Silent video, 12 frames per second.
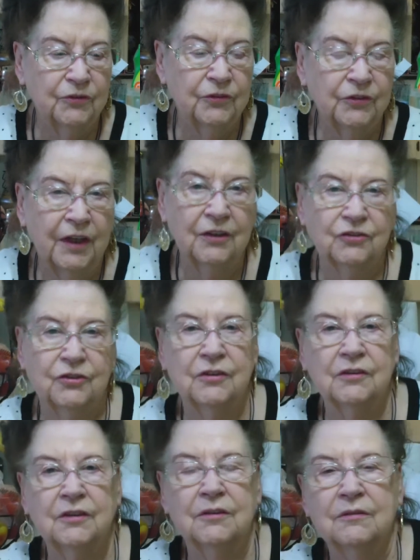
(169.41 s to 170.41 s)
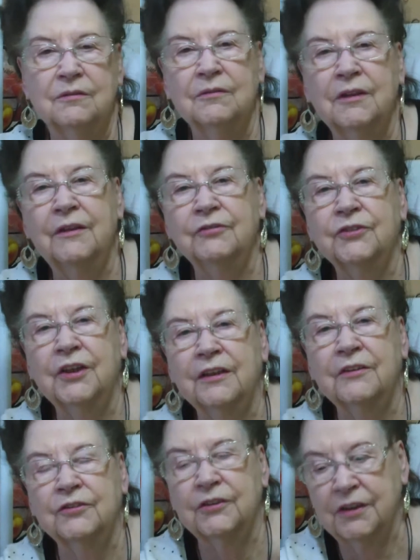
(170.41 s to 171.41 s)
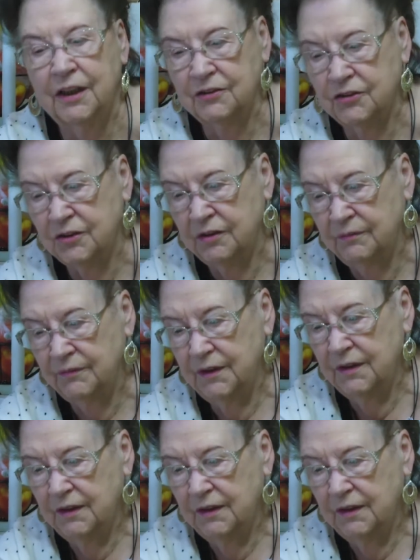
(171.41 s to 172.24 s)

attached to life jackets attached to them.